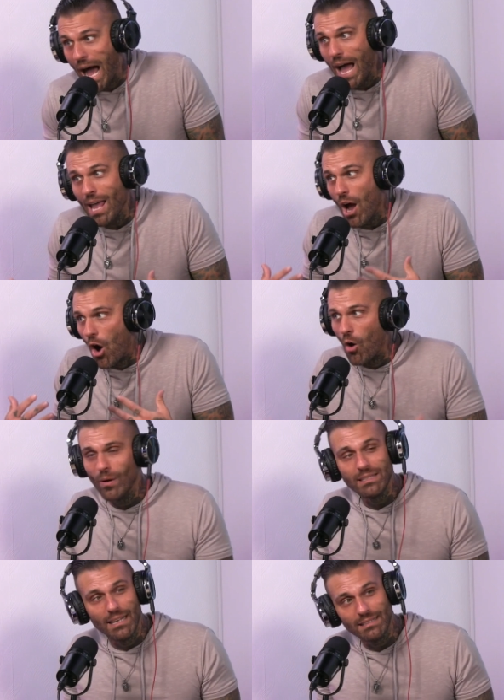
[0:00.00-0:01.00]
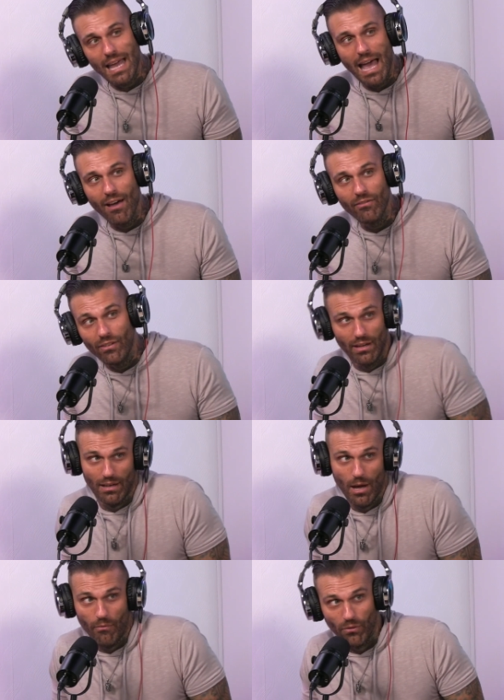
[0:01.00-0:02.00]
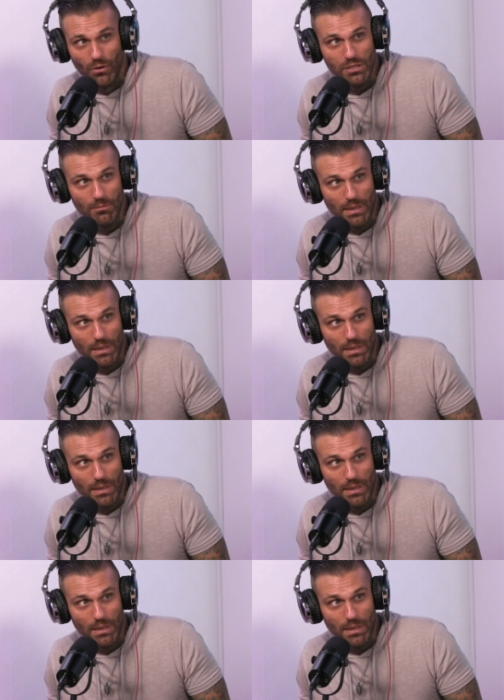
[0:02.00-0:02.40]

I always like to have a frozen